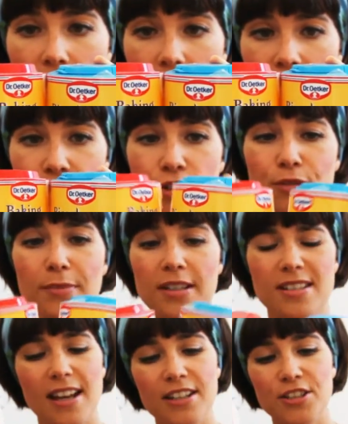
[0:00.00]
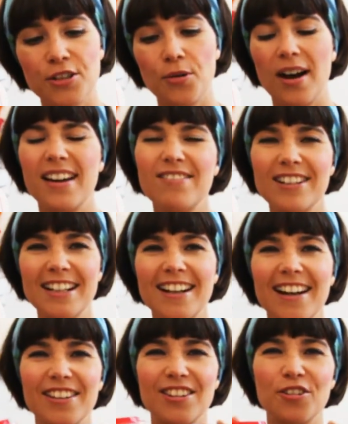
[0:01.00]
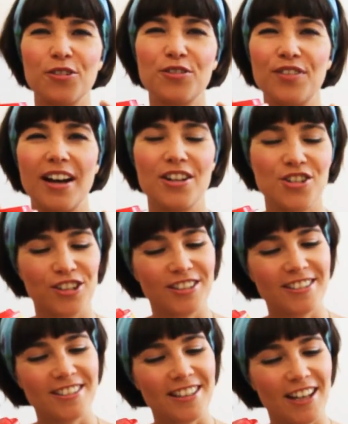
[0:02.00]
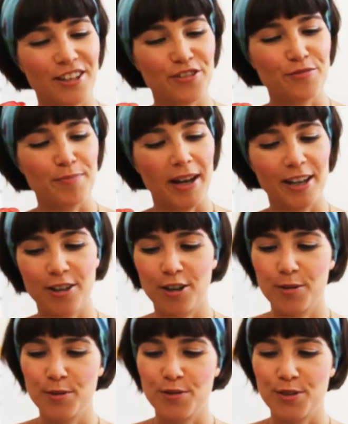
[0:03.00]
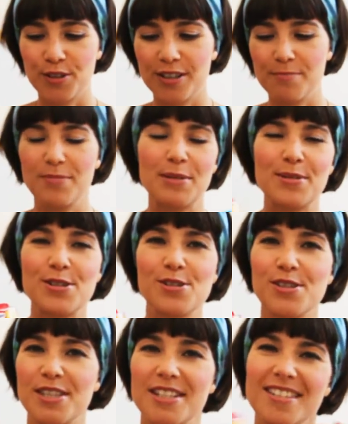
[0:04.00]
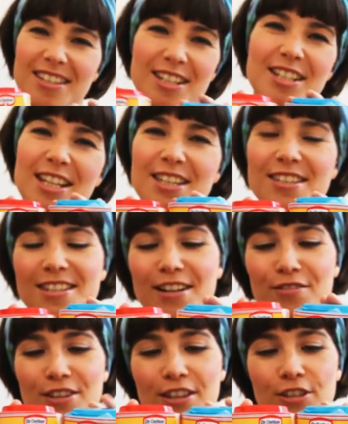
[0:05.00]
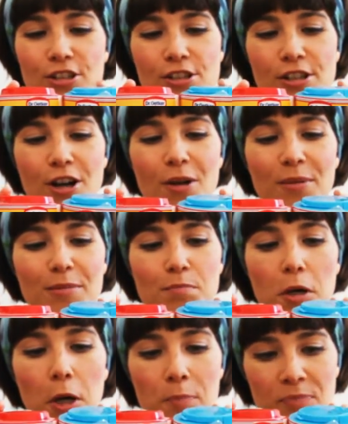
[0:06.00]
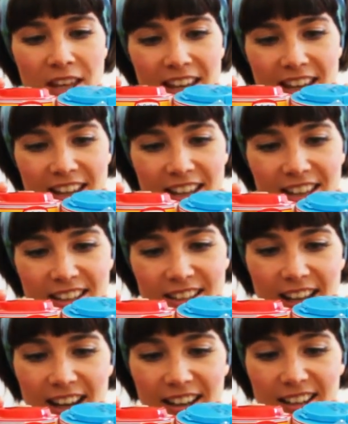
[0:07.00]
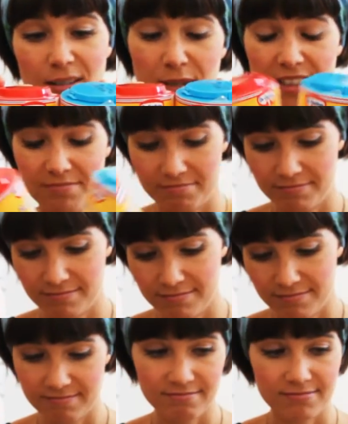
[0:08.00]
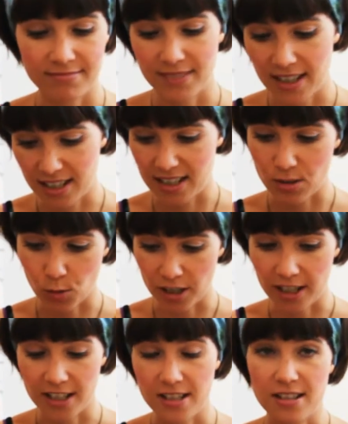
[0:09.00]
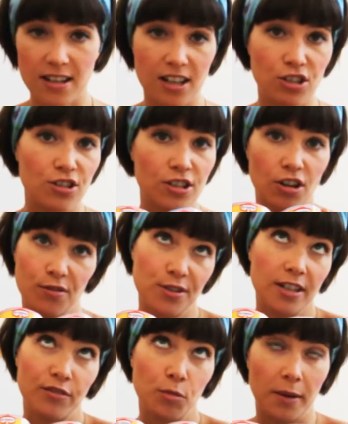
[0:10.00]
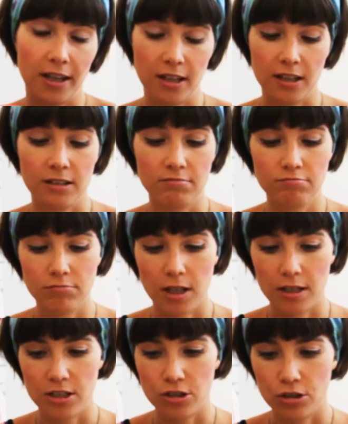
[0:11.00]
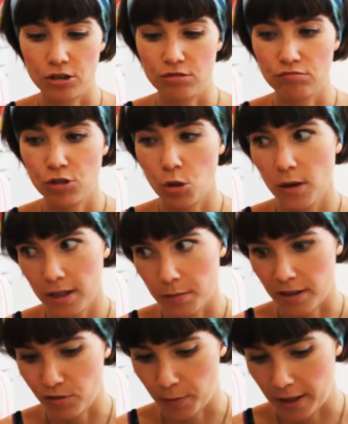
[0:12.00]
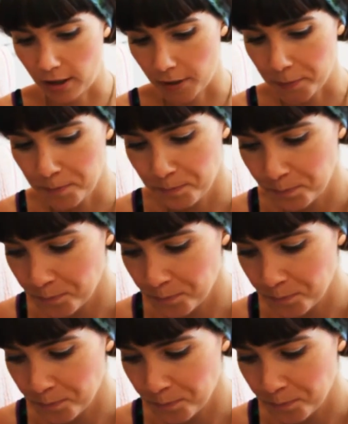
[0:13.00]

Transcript: I don't know, I really like the old-fashioned kind of bicarb of soda. Maybe it's just the tins and everything they used to come in, but yeah, I mean, it is what it is, and I use it obviously for baking, and I do quite a bit of baking.